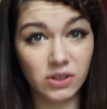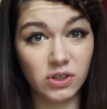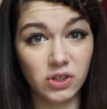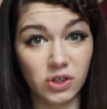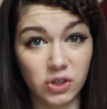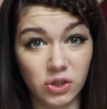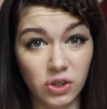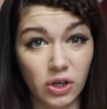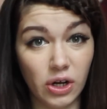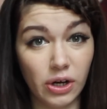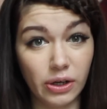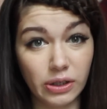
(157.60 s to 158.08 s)

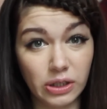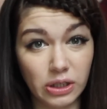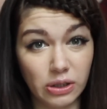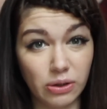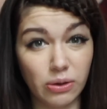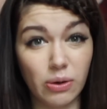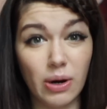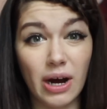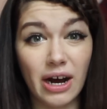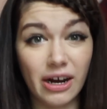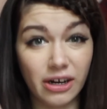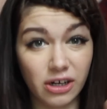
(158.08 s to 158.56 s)

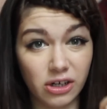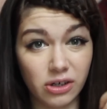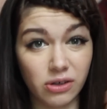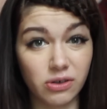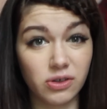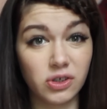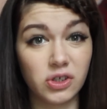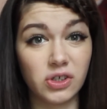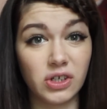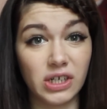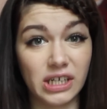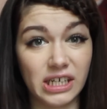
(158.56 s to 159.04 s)
you are
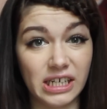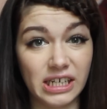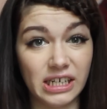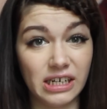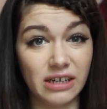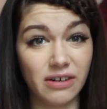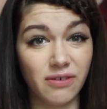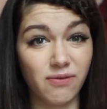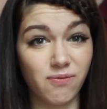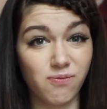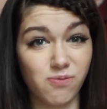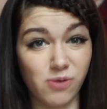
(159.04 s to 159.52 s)
going to
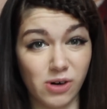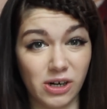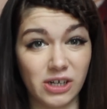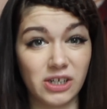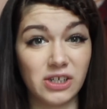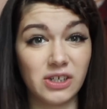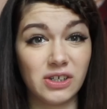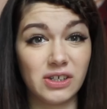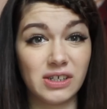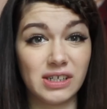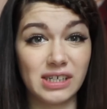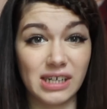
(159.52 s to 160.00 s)
hear
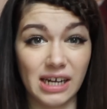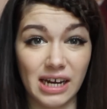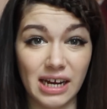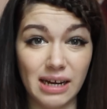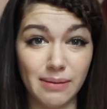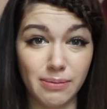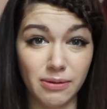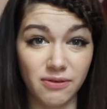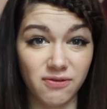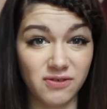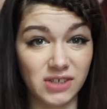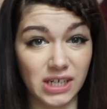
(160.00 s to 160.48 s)
one
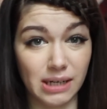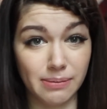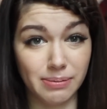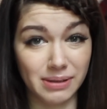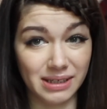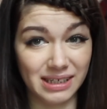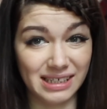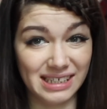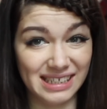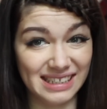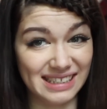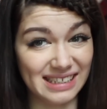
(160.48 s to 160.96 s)
type of
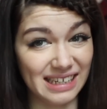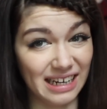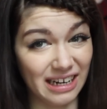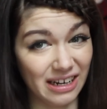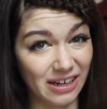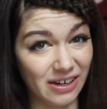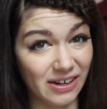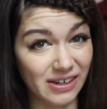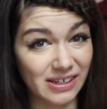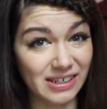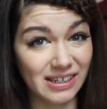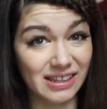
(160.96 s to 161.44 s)
Japanese a
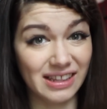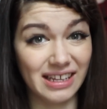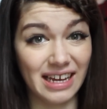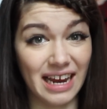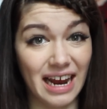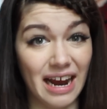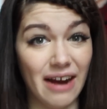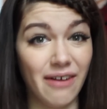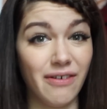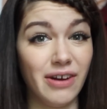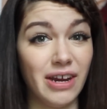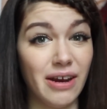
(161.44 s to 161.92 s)
lot in
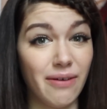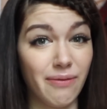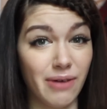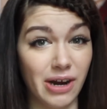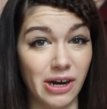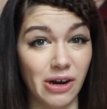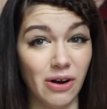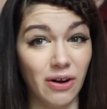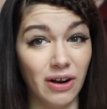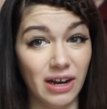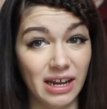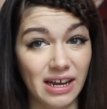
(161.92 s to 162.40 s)
the area
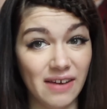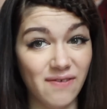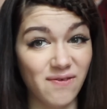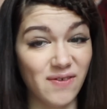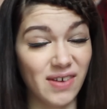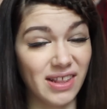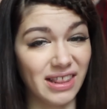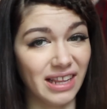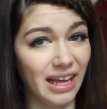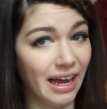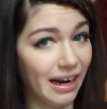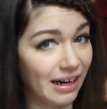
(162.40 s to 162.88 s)
where you
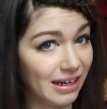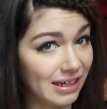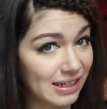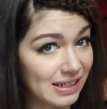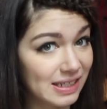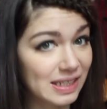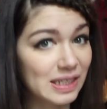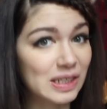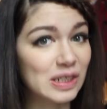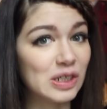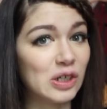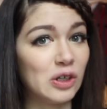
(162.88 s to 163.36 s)
live, and that
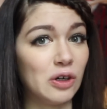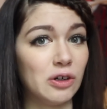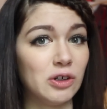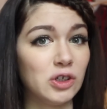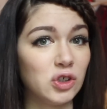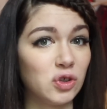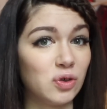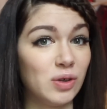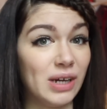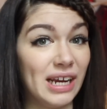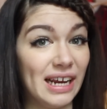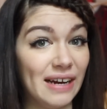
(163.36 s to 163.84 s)
is
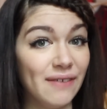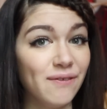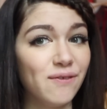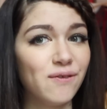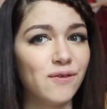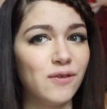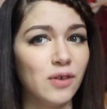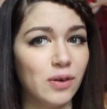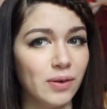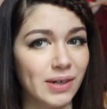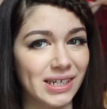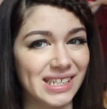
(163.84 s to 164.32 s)
going to
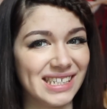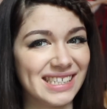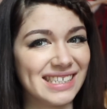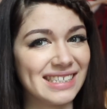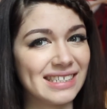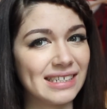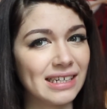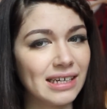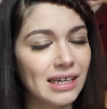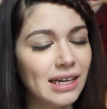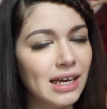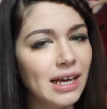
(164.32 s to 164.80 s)

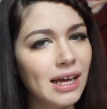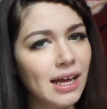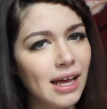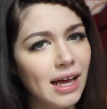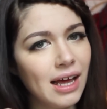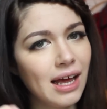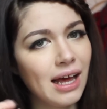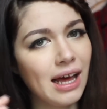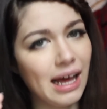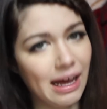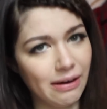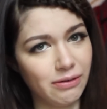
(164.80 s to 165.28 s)
influence
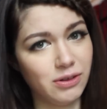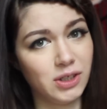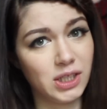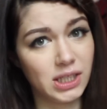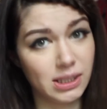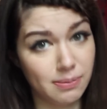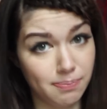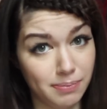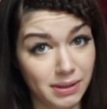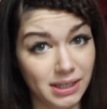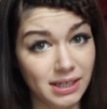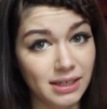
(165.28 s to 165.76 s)
how you
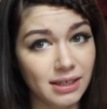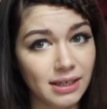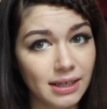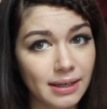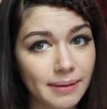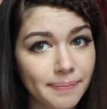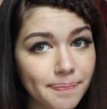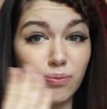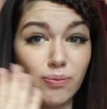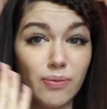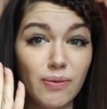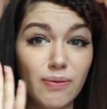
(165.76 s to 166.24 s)

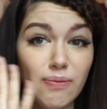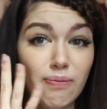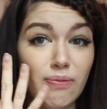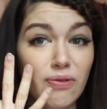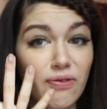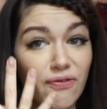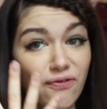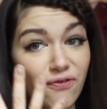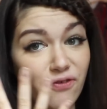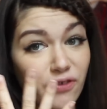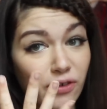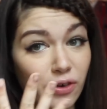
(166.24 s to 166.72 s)
speak.
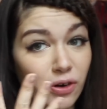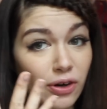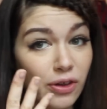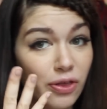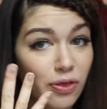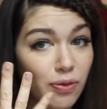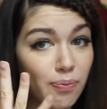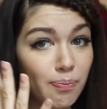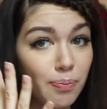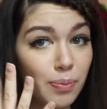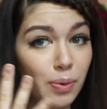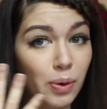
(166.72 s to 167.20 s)
The
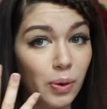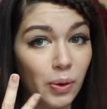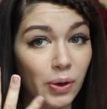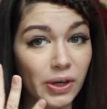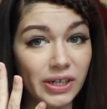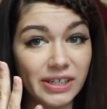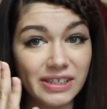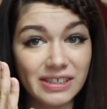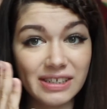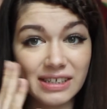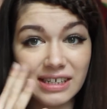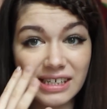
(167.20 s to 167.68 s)
fourth
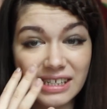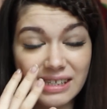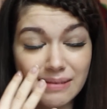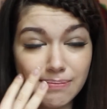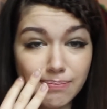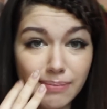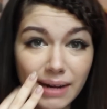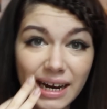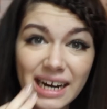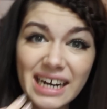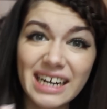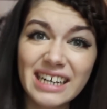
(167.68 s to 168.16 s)
point, it
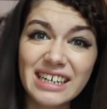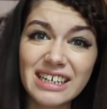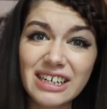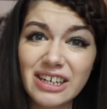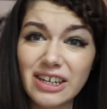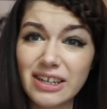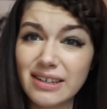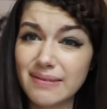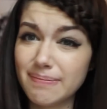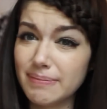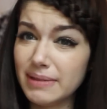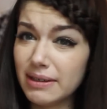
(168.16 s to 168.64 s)
might
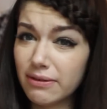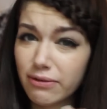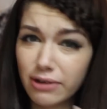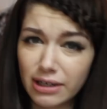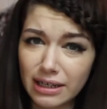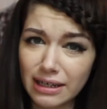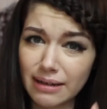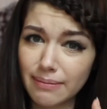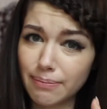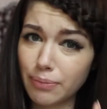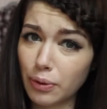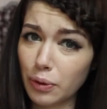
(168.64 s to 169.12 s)
not be
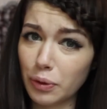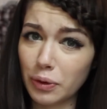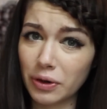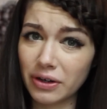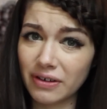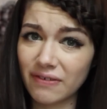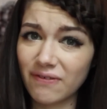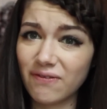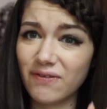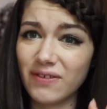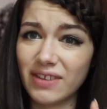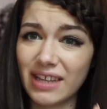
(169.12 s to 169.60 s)
really
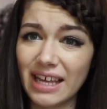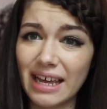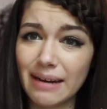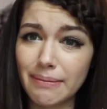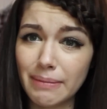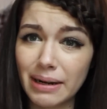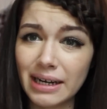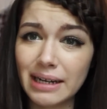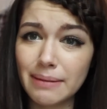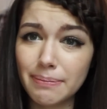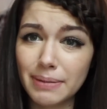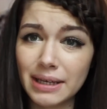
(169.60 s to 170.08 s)
important for that
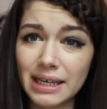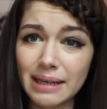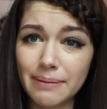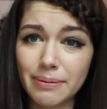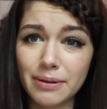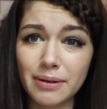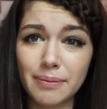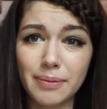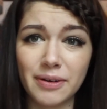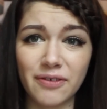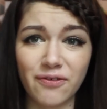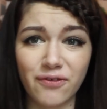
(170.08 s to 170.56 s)
many
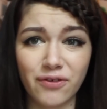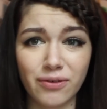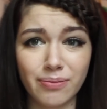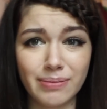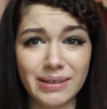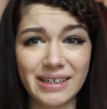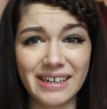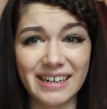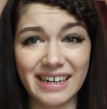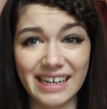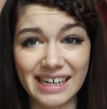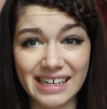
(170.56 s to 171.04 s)
people, but for
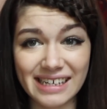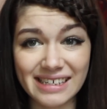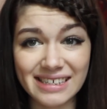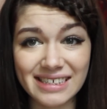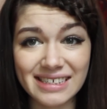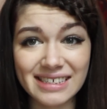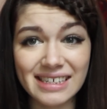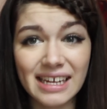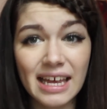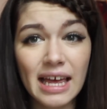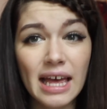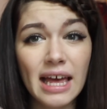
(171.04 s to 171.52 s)
me it
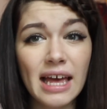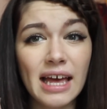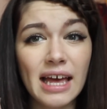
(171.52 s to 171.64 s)
is